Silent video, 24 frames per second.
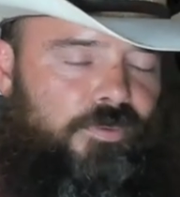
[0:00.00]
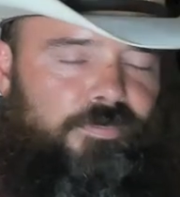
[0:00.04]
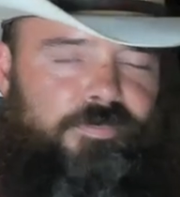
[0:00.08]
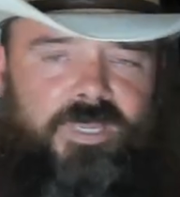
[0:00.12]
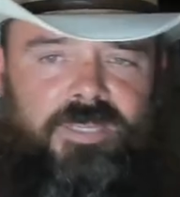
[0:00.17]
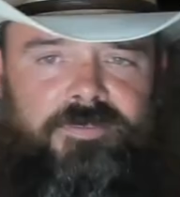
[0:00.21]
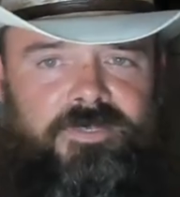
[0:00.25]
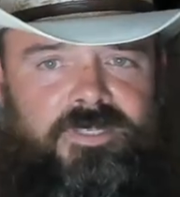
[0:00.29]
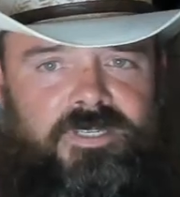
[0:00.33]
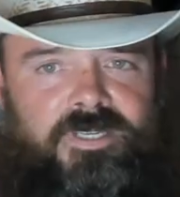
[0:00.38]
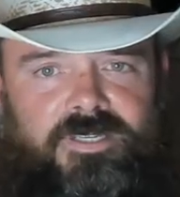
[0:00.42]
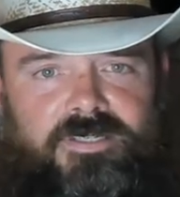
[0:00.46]

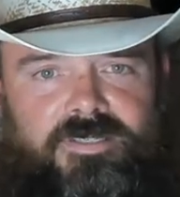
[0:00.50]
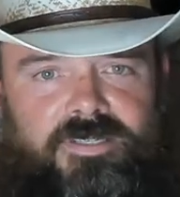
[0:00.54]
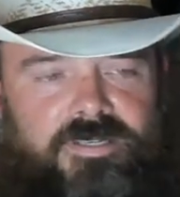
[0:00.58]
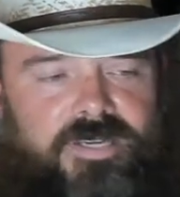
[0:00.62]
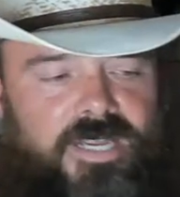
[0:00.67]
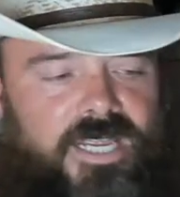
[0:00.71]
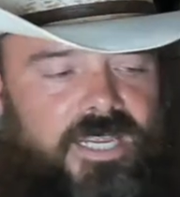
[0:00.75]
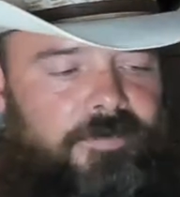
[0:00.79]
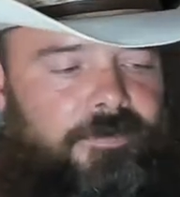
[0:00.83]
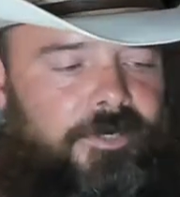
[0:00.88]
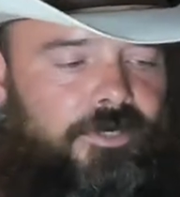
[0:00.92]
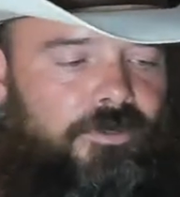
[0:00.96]
Maybe you get to
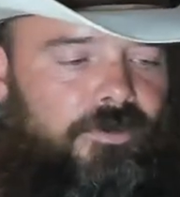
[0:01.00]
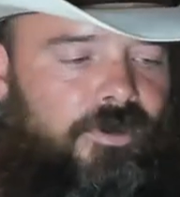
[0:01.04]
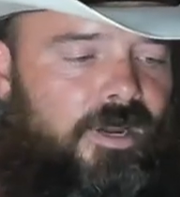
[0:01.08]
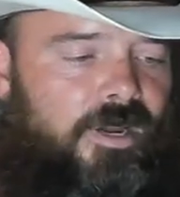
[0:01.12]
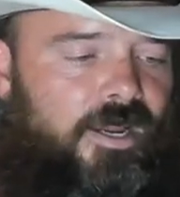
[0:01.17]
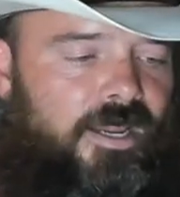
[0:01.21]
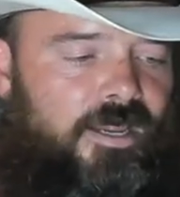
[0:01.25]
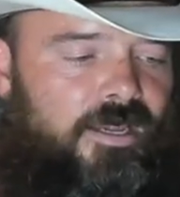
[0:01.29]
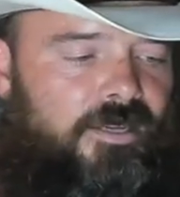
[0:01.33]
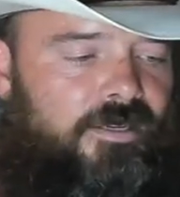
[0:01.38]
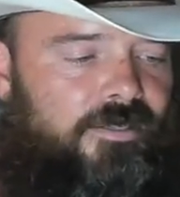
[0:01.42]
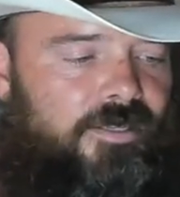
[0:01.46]
name your
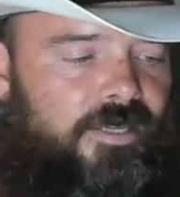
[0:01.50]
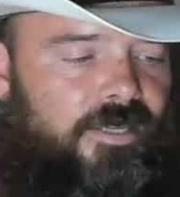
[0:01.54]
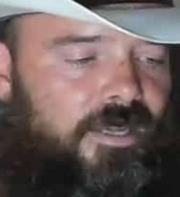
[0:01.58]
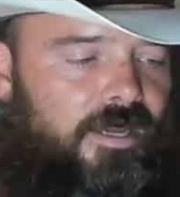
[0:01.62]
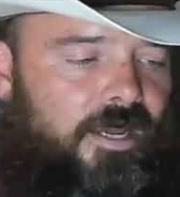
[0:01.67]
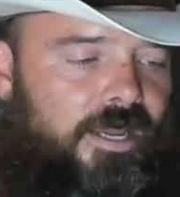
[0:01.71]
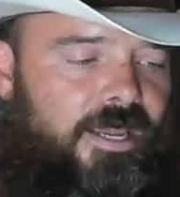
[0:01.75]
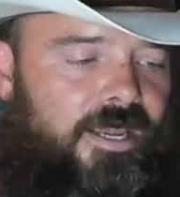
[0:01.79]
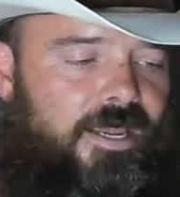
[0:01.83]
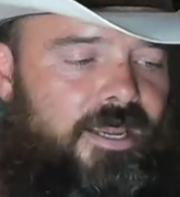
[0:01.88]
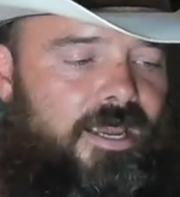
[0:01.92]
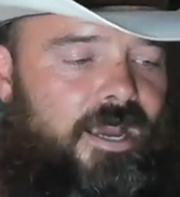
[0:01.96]

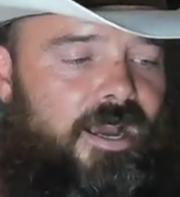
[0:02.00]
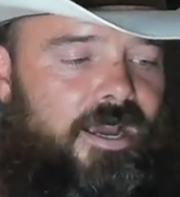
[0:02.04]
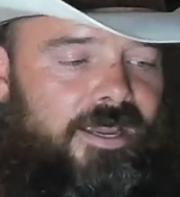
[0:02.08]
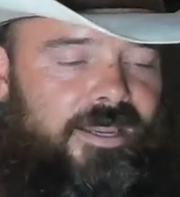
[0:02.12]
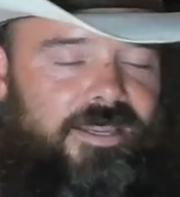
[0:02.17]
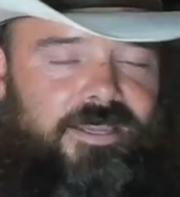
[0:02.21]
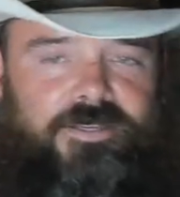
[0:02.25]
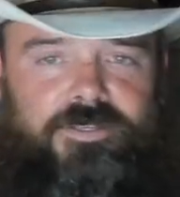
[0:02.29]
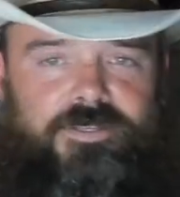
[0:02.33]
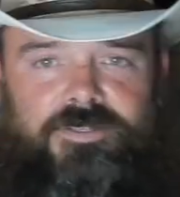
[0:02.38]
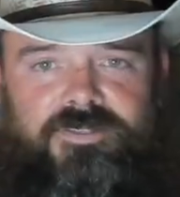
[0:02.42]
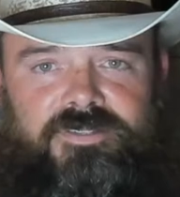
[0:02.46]
AI
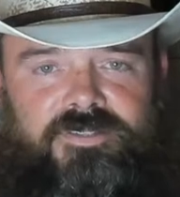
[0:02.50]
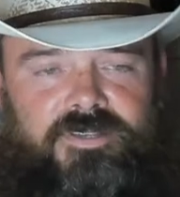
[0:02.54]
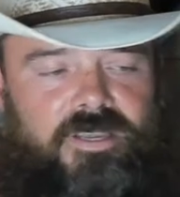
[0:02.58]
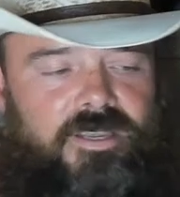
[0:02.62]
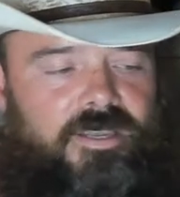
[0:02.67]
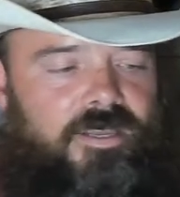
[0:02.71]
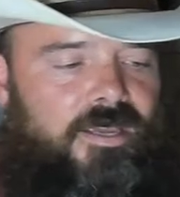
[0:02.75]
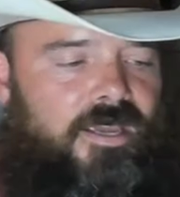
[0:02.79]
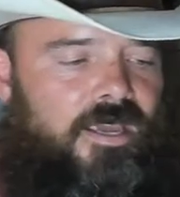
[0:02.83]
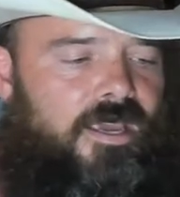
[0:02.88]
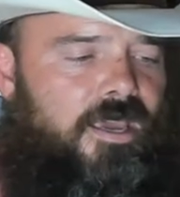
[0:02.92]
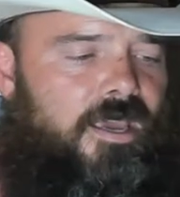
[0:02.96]
and you
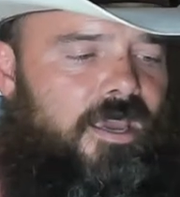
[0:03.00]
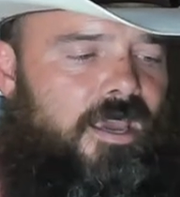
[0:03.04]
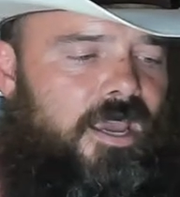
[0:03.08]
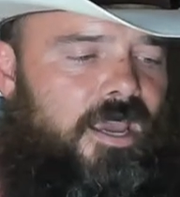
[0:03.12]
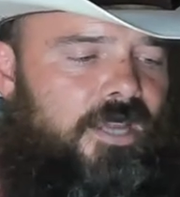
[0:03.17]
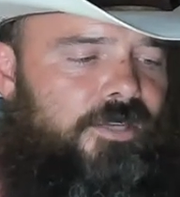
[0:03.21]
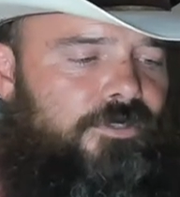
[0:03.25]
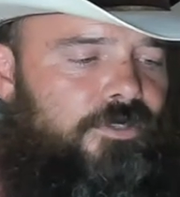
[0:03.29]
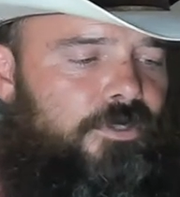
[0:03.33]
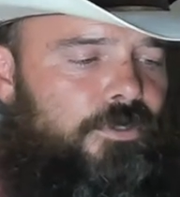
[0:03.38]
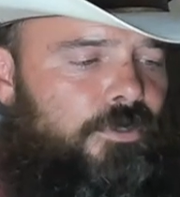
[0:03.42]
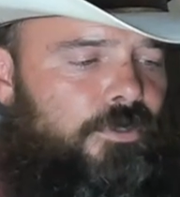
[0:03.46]
say, "Hey
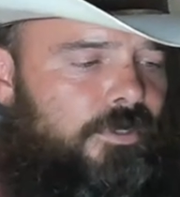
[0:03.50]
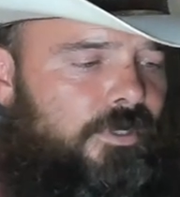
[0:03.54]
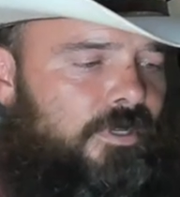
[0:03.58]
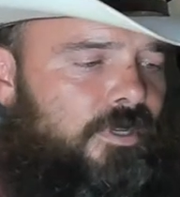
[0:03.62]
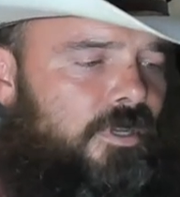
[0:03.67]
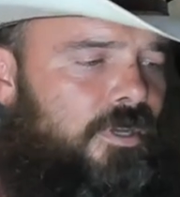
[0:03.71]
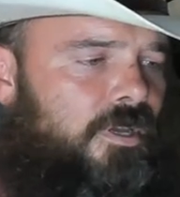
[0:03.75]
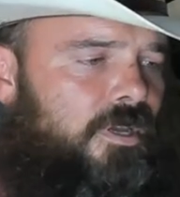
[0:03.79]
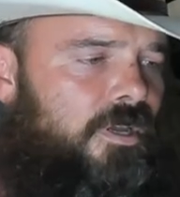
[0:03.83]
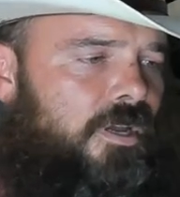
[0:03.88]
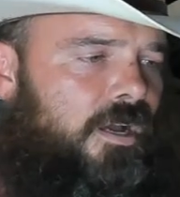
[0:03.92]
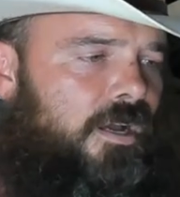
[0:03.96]
Duke,
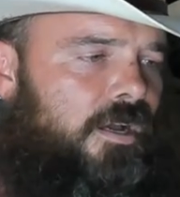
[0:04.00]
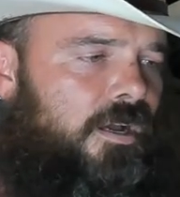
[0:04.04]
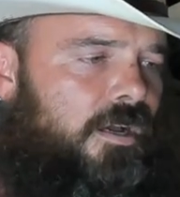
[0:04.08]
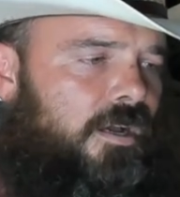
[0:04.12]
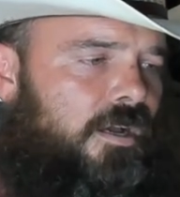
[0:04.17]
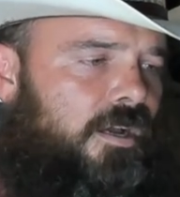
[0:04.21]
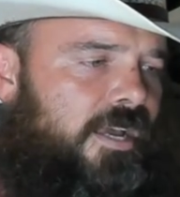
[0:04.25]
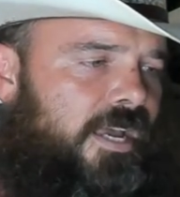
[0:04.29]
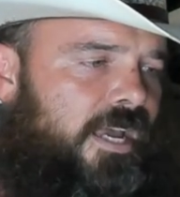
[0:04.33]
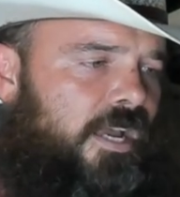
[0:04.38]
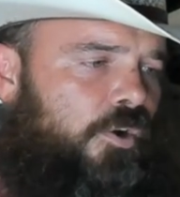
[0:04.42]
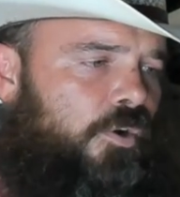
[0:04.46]

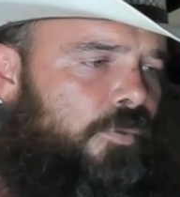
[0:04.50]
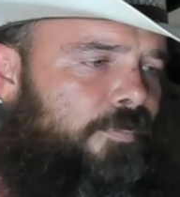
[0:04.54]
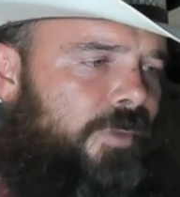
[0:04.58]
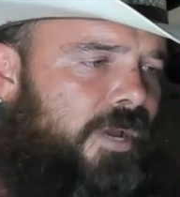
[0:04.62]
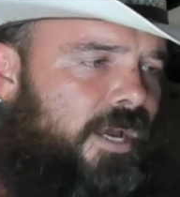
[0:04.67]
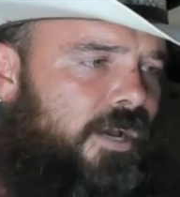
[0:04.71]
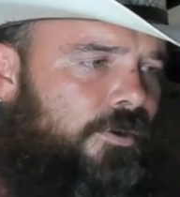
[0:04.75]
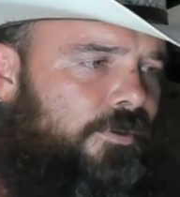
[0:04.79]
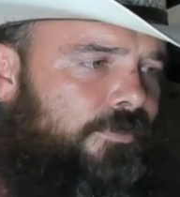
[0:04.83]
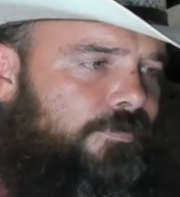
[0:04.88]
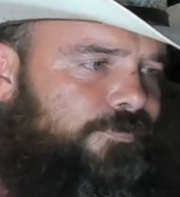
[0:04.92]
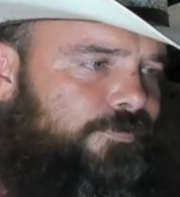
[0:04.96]
uh, how
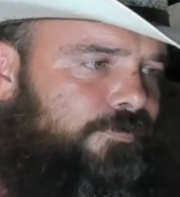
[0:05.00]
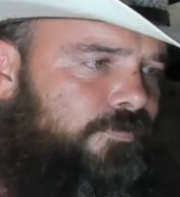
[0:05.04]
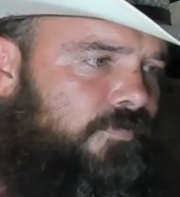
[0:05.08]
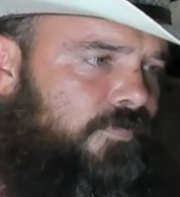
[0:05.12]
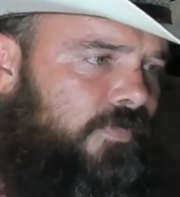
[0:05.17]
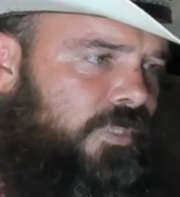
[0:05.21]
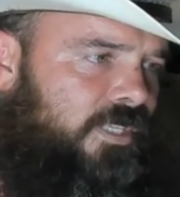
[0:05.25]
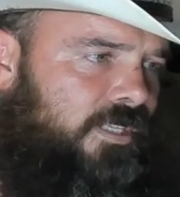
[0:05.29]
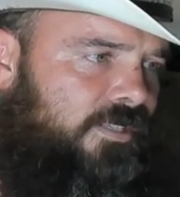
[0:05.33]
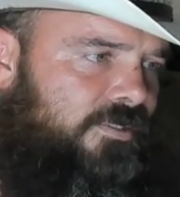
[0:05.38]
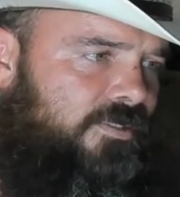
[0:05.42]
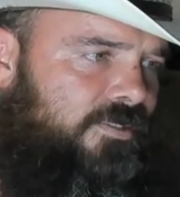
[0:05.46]
about
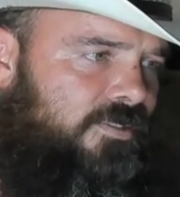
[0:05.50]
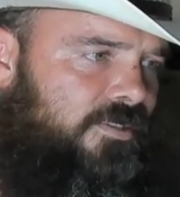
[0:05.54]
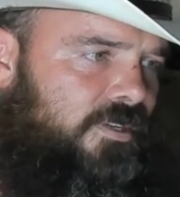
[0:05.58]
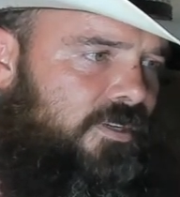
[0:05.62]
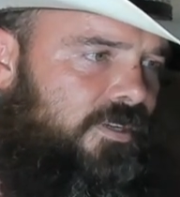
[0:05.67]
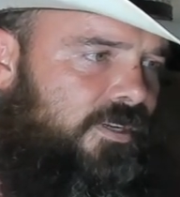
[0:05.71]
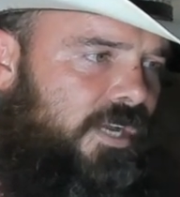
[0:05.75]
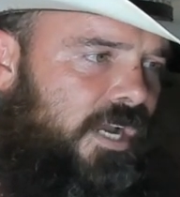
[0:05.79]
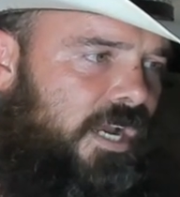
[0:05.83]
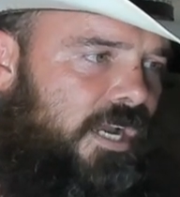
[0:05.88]
Let's see.